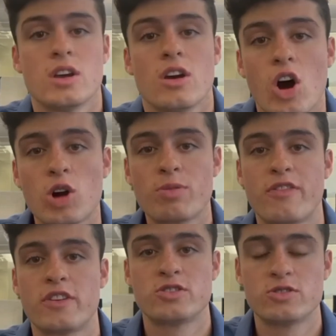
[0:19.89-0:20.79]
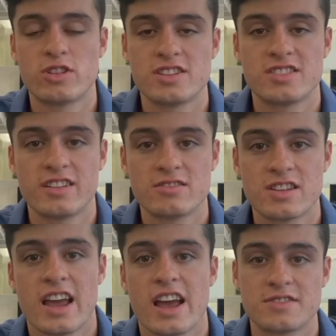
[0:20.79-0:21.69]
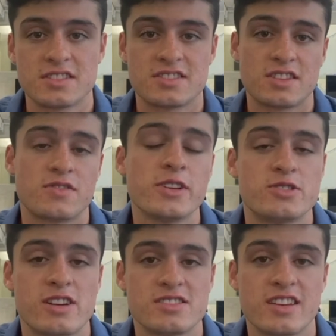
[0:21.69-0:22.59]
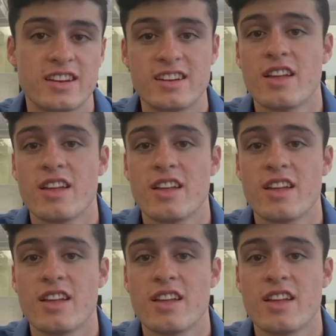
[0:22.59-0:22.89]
Our professional translators have successfully translated